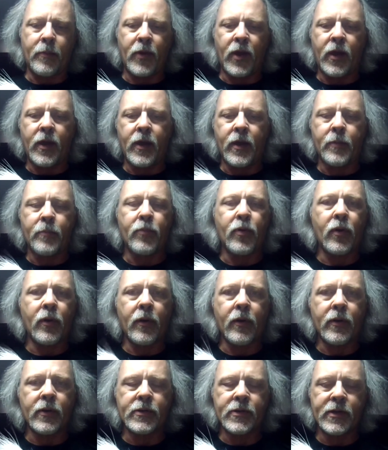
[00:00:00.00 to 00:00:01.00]
a head, pretty
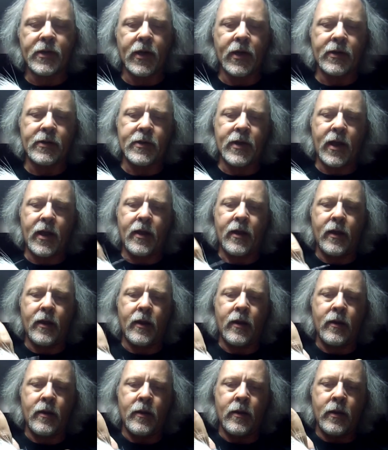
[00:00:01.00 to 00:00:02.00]
good sized head,
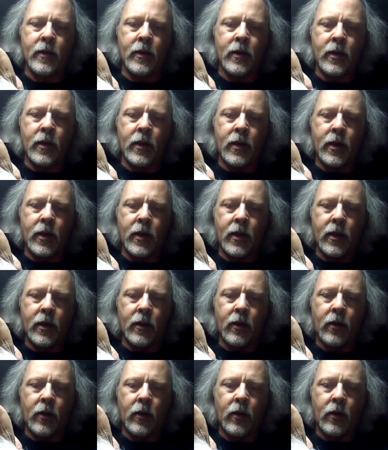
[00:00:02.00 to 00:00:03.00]

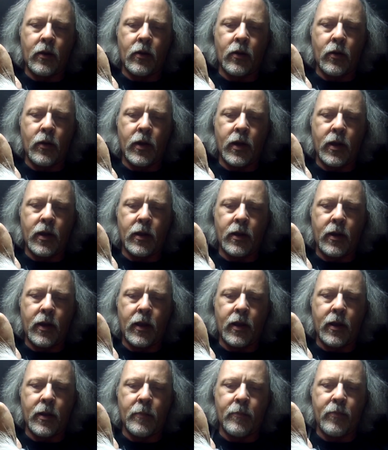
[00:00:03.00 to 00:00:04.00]
and go ahead
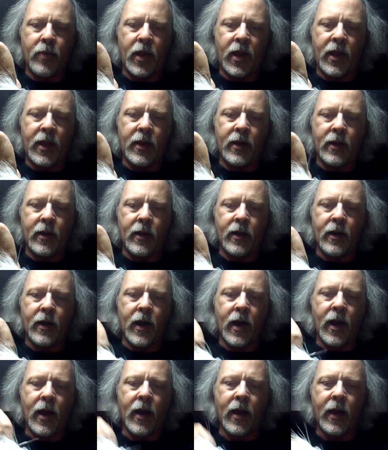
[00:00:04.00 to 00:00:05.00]
and paint an
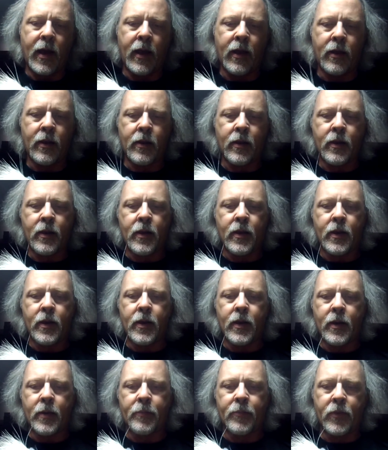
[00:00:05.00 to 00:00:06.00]
eye
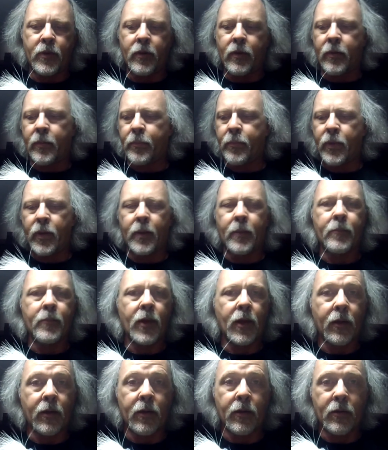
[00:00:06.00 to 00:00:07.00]
up there, but I'm
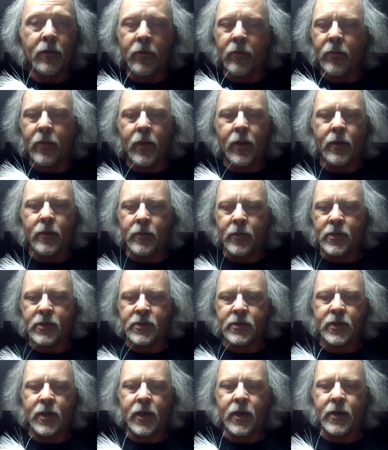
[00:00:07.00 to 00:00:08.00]
not going to do that in this
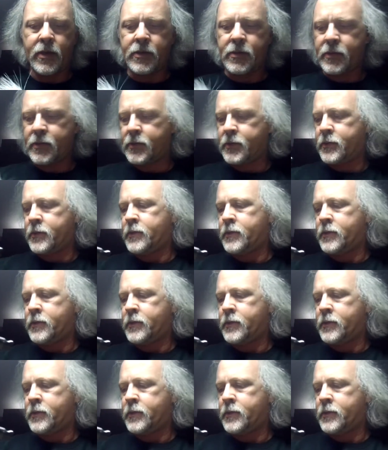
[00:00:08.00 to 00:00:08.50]
case.